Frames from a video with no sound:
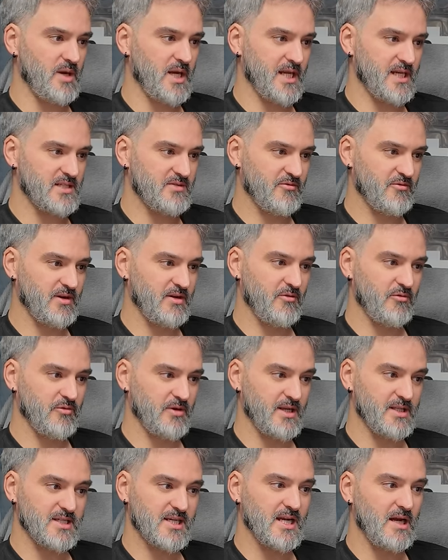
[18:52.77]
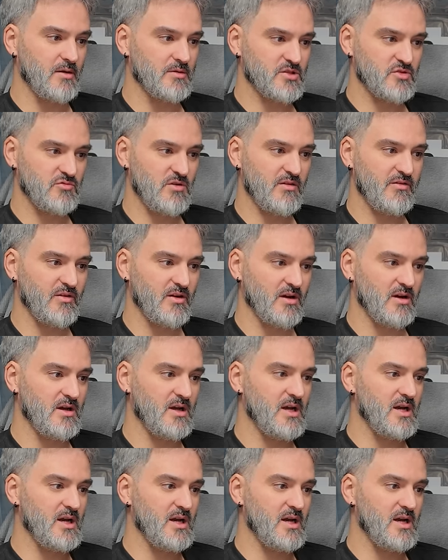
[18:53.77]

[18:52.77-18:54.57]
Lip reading: Please feel free to counter offer,